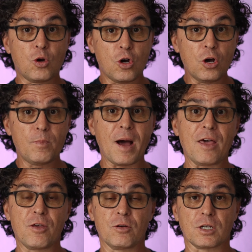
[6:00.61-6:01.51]
You could
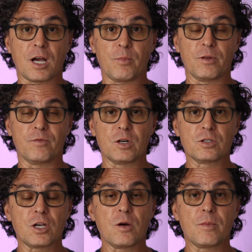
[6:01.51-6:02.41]
buy those a couple of
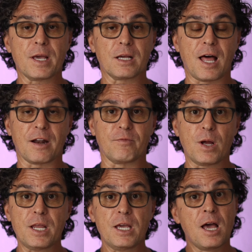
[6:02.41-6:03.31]
years ago and make a lot
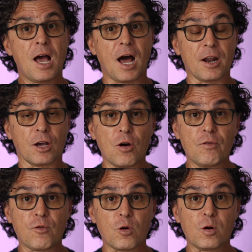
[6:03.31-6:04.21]
of money on a
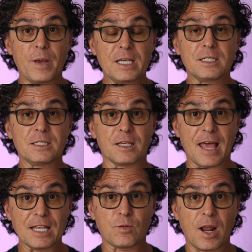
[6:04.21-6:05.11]
go-forward basis,
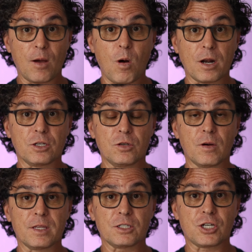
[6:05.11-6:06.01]
and that's what I want to
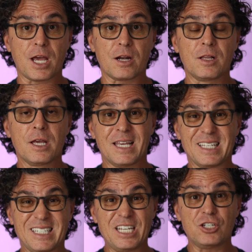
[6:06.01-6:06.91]
do on this channel
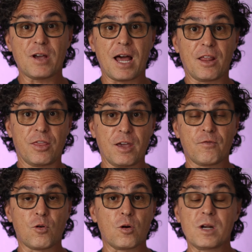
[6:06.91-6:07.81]
is teach you how to
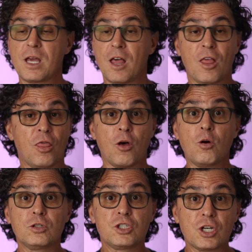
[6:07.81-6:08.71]
think forward.
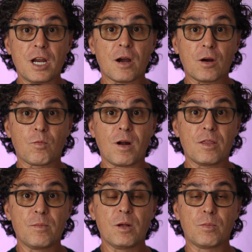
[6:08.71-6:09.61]
Those generic
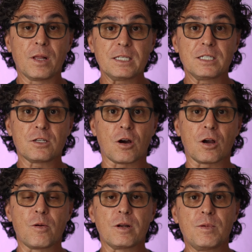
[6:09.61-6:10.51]
run-of-the-mill places
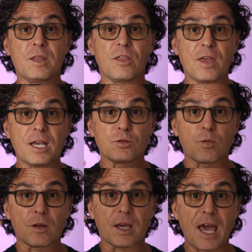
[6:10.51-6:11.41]
are going to be the
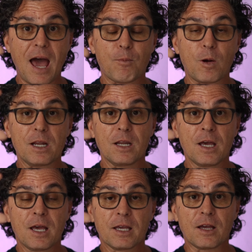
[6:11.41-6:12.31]
things where the cap
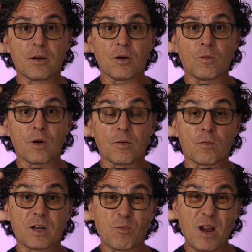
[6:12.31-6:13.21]
rate, you know, where
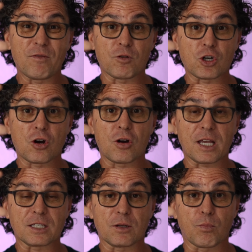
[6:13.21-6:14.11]
the rate of
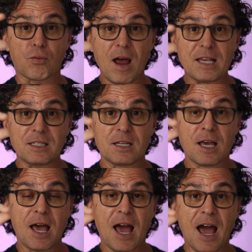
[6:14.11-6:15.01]
return gets
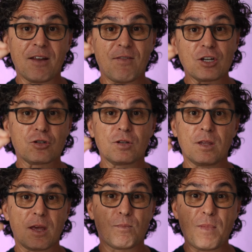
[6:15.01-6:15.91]
compressed and
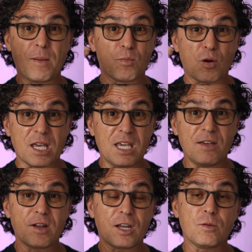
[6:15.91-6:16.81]
eventually they maybe
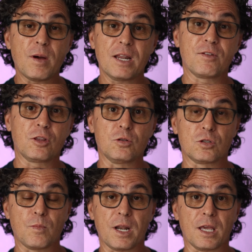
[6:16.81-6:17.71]
break even and you might even
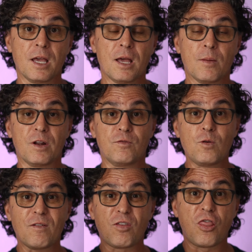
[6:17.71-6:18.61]
lose money. But
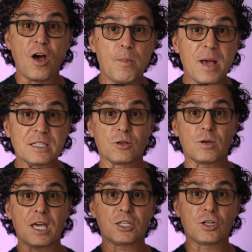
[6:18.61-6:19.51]
if you have the best
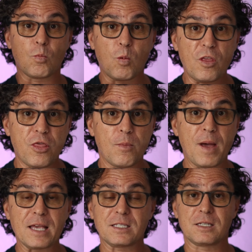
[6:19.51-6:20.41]
location with the
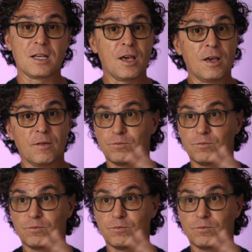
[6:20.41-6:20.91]
best